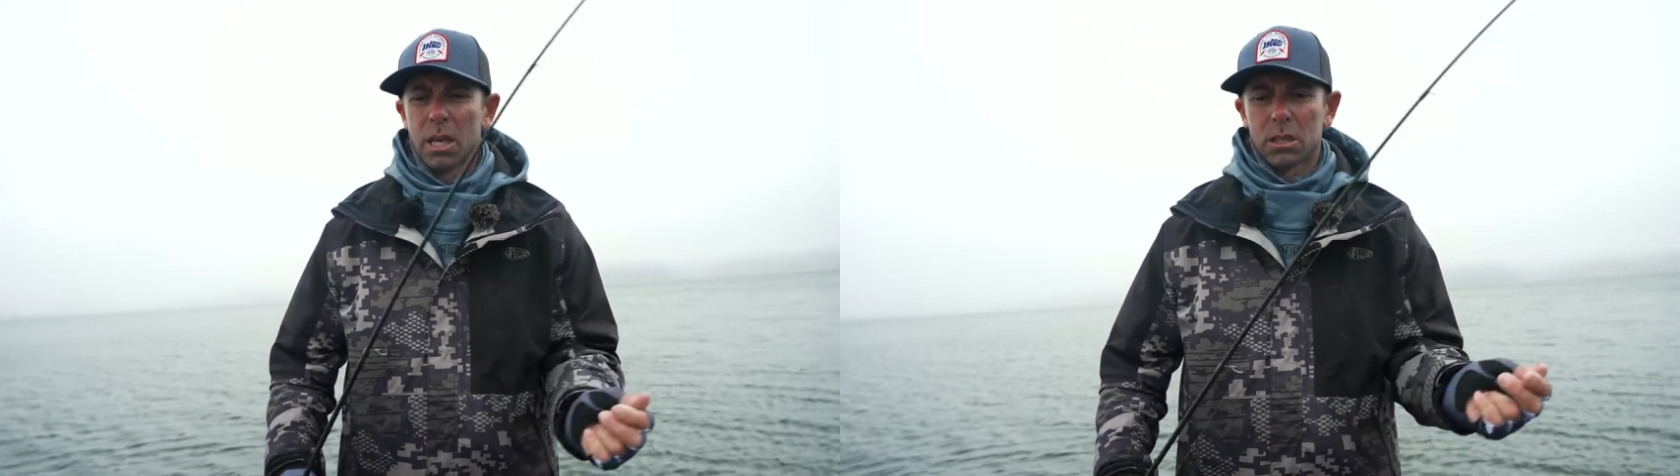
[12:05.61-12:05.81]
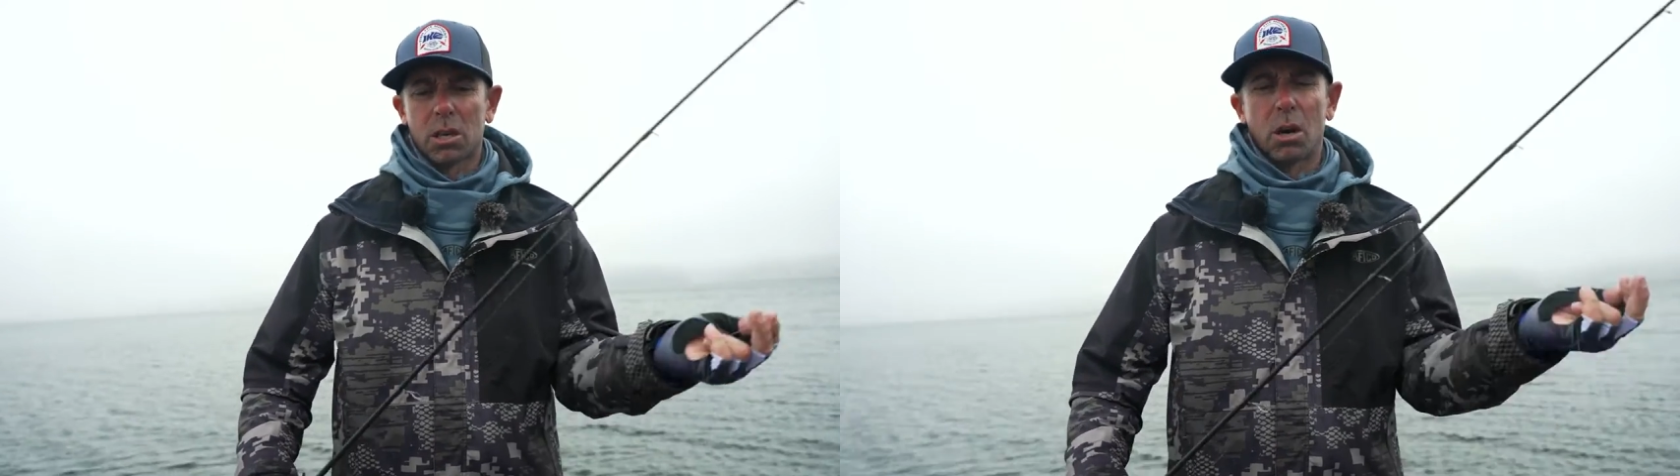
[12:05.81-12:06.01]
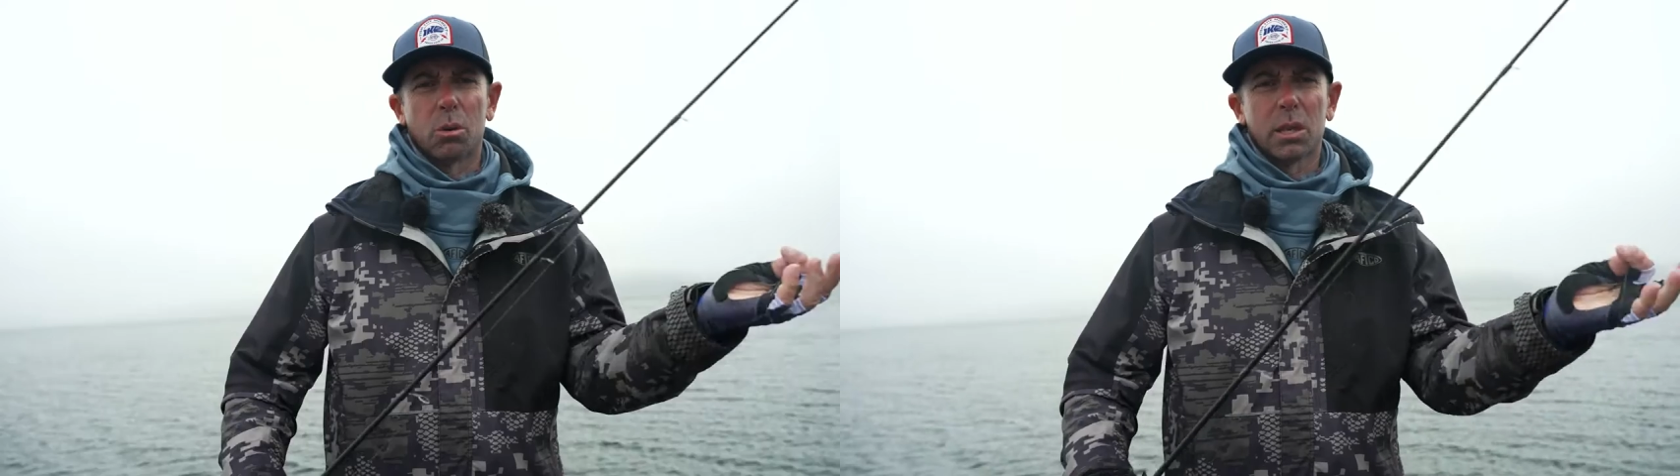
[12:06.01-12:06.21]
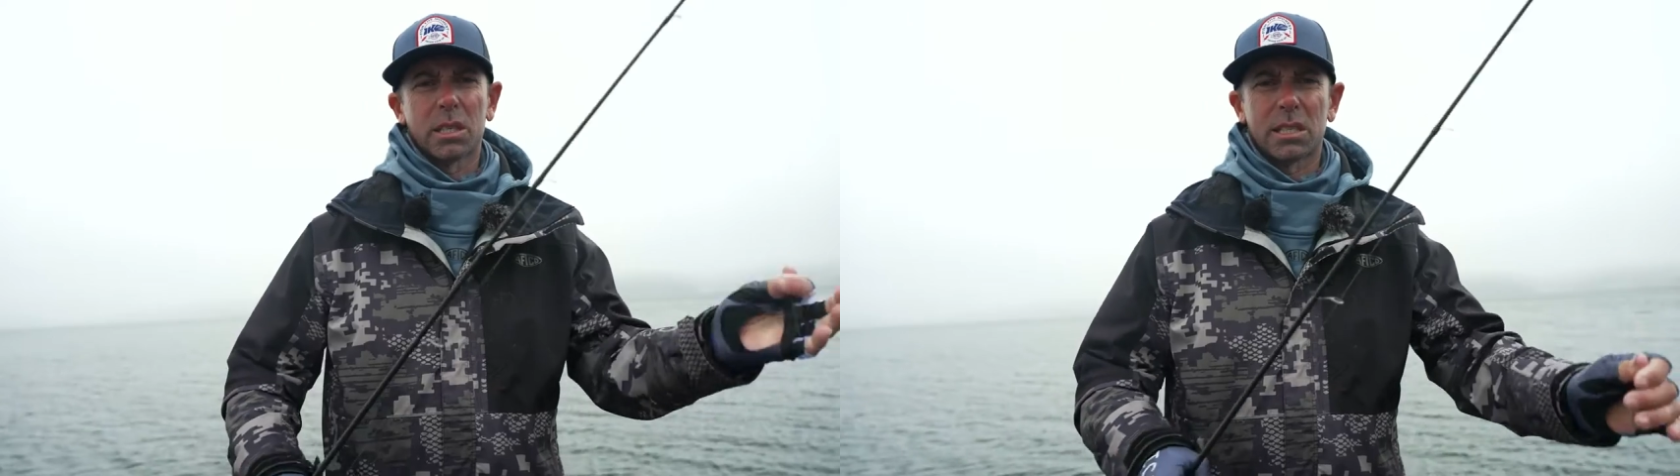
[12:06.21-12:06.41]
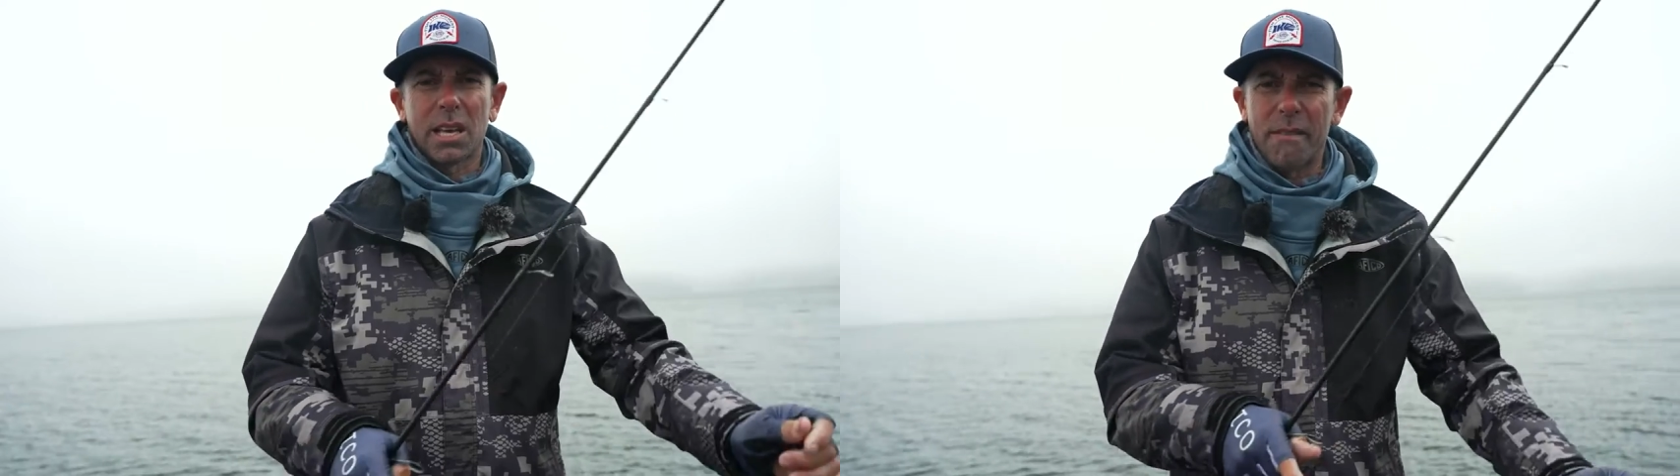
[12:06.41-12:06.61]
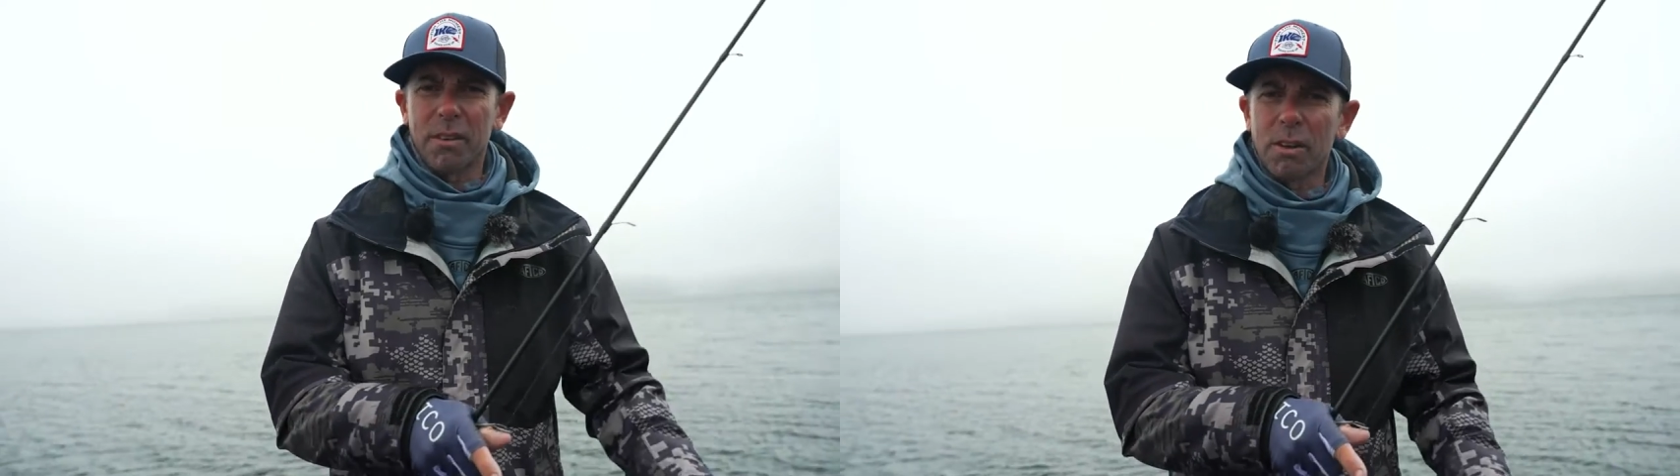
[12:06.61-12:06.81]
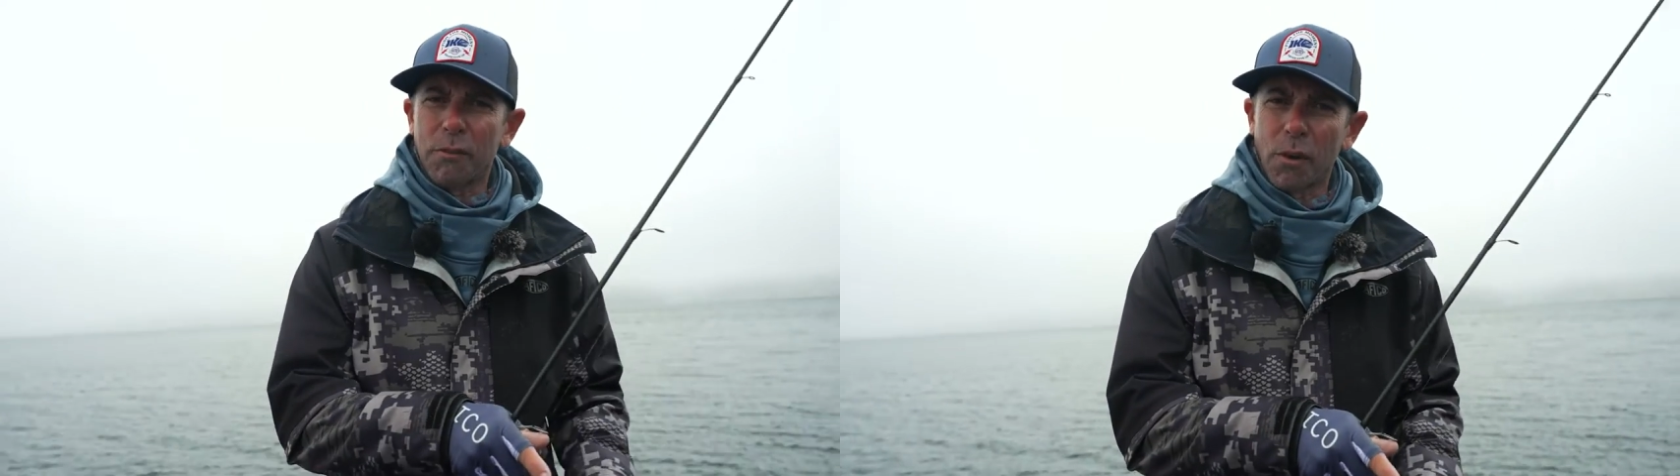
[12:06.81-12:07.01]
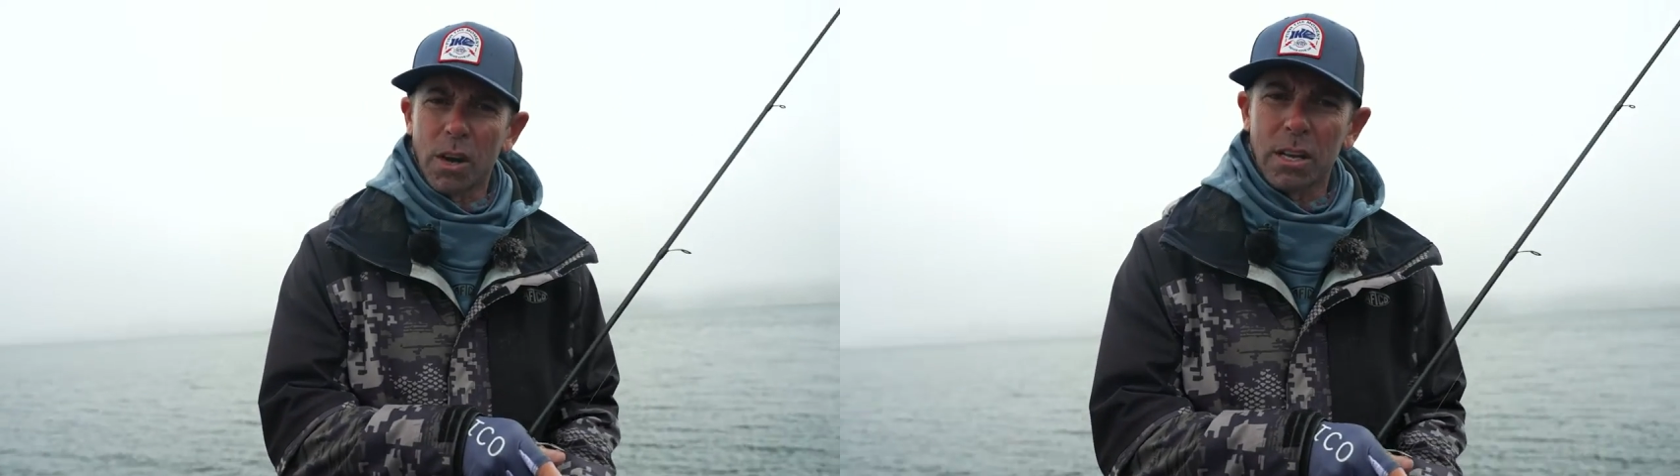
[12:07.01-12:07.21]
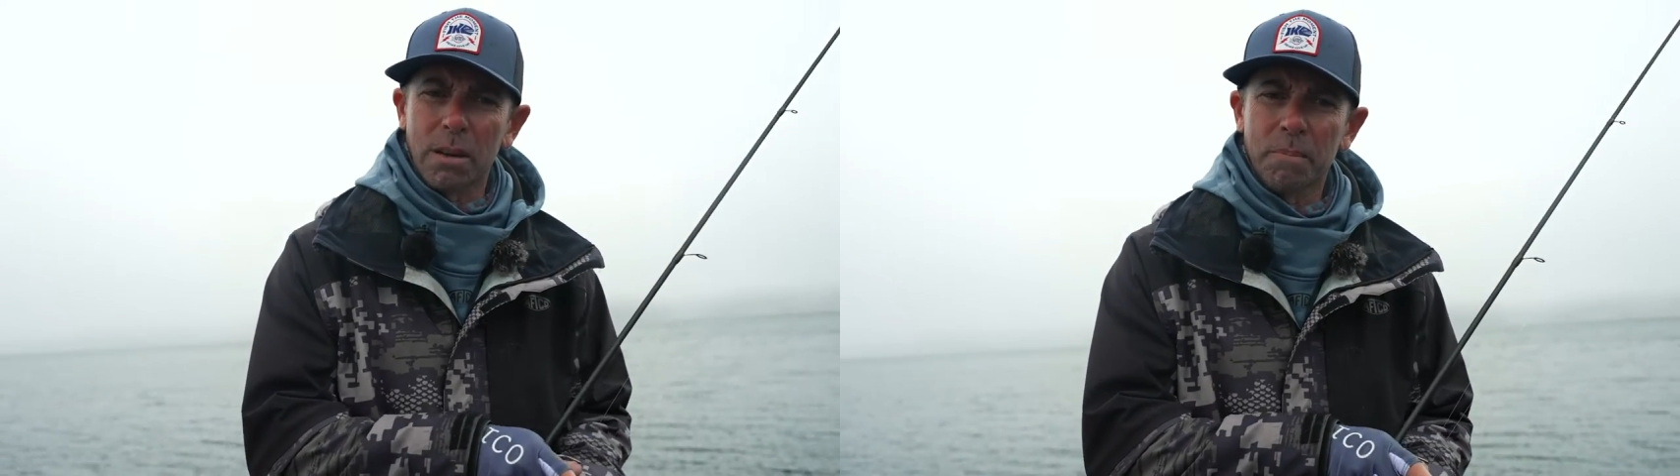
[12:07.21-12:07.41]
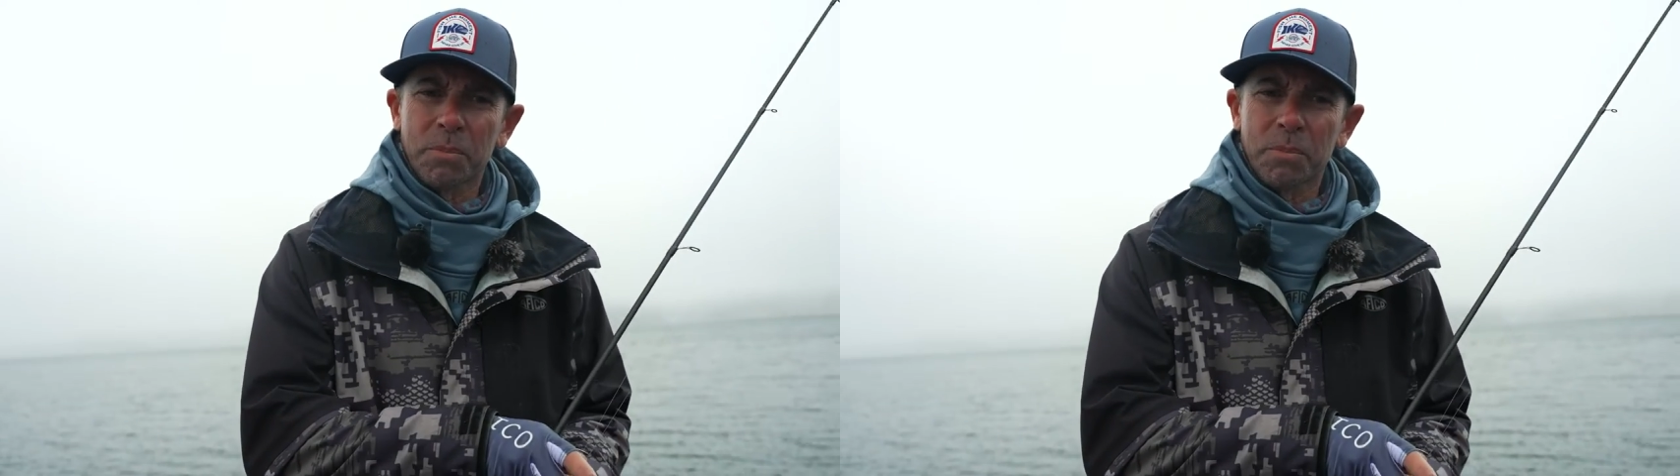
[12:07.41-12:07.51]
So seven foot